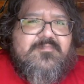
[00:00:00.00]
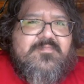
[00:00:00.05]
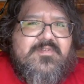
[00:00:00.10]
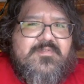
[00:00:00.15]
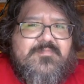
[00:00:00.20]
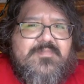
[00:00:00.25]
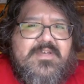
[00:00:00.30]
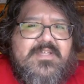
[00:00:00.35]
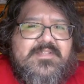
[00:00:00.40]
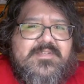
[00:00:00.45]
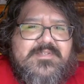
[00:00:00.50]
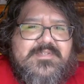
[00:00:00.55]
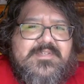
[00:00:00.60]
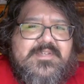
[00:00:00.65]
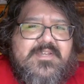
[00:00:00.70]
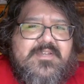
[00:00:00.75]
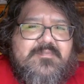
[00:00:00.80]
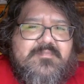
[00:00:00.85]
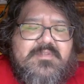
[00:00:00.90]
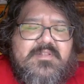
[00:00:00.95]
with
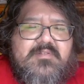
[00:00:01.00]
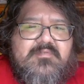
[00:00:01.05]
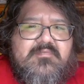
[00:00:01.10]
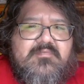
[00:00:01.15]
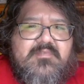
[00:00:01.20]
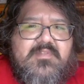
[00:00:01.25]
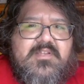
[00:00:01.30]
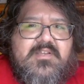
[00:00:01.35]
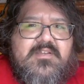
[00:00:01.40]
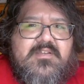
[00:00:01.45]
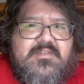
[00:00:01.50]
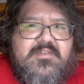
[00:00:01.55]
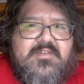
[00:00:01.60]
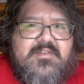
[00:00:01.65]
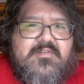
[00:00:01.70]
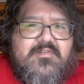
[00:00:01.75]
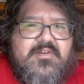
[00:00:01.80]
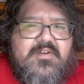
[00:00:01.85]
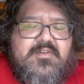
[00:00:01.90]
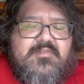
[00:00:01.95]
Palestine, blah, blah,
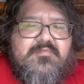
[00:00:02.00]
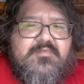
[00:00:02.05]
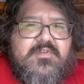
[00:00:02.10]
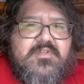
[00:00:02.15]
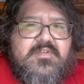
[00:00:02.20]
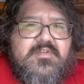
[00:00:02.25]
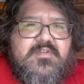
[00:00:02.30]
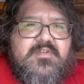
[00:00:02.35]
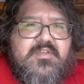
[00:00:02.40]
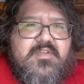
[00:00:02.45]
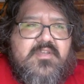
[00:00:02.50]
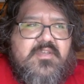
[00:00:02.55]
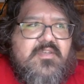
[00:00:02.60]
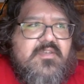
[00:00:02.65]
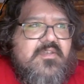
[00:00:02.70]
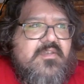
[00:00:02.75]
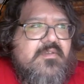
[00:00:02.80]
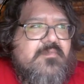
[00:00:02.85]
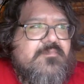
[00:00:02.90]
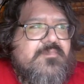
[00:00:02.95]
blah, I don't wanna
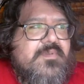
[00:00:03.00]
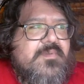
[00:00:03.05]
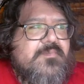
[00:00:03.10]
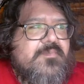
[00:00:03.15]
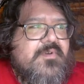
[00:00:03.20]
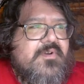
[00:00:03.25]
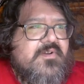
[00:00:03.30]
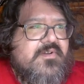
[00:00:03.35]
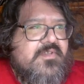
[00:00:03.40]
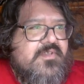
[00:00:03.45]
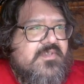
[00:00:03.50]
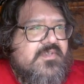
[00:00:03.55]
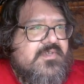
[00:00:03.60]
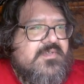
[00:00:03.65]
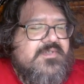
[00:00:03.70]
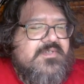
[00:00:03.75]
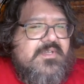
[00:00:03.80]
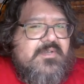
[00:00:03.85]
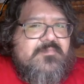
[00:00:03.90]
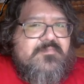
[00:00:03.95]
be part of
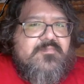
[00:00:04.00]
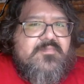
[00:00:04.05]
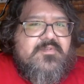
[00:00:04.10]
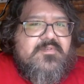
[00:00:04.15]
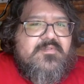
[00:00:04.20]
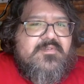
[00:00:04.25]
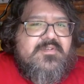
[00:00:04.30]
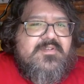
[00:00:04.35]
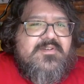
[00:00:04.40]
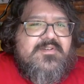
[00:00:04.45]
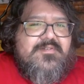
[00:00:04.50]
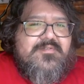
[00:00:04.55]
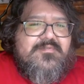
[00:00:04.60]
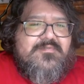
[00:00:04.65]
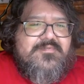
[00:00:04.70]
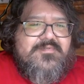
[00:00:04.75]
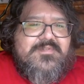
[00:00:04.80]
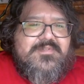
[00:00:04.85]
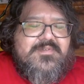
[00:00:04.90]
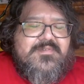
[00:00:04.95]
this. I'm with,"
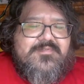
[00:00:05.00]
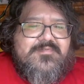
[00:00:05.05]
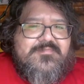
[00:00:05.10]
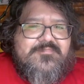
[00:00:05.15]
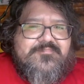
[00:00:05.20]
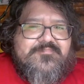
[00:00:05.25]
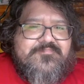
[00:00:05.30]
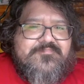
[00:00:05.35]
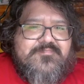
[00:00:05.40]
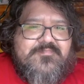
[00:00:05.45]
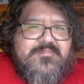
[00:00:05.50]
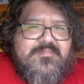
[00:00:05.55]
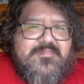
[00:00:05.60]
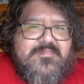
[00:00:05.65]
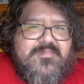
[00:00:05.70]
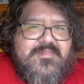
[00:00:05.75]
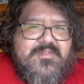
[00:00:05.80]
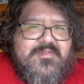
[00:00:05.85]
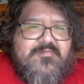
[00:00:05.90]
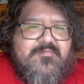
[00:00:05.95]
so
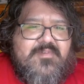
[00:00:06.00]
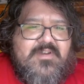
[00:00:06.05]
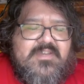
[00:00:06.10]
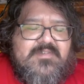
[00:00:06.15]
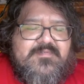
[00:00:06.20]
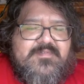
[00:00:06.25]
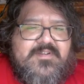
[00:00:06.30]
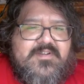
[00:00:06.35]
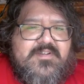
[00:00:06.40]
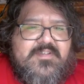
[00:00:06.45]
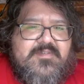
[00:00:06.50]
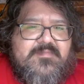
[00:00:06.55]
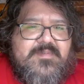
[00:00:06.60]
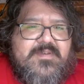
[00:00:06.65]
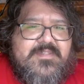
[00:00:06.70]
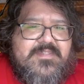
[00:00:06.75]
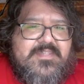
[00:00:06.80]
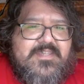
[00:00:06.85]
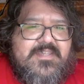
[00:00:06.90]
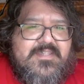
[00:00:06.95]
why even argue
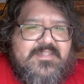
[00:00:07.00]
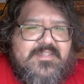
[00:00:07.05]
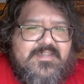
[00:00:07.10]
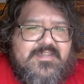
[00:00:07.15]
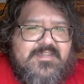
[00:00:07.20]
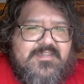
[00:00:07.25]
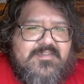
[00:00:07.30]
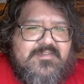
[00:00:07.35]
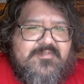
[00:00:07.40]
about that? Like,